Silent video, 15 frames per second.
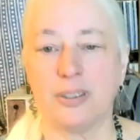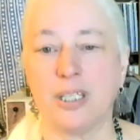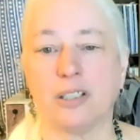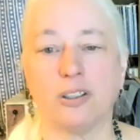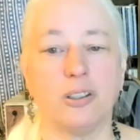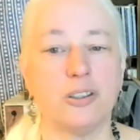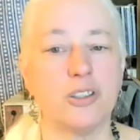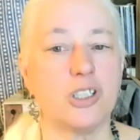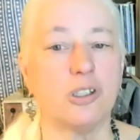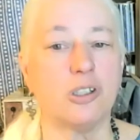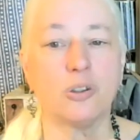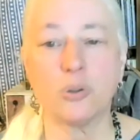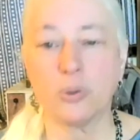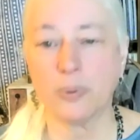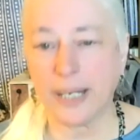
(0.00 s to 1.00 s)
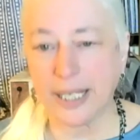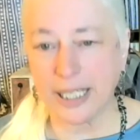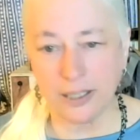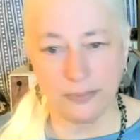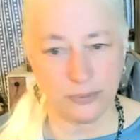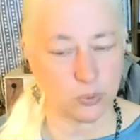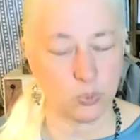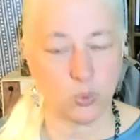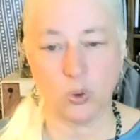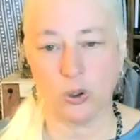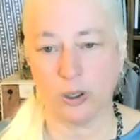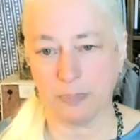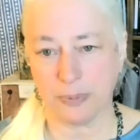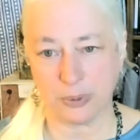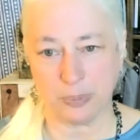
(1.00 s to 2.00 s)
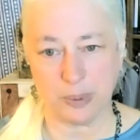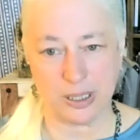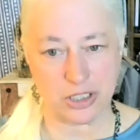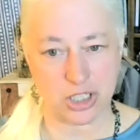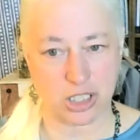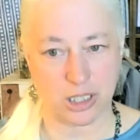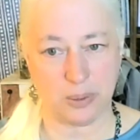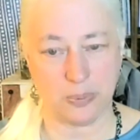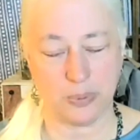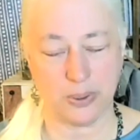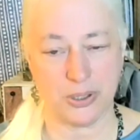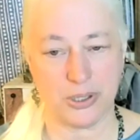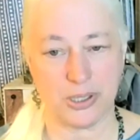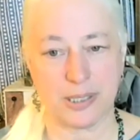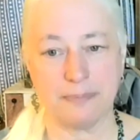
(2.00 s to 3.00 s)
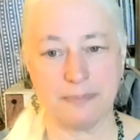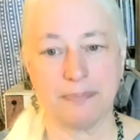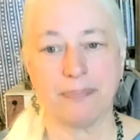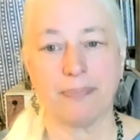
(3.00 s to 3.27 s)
that she craved warmth when she was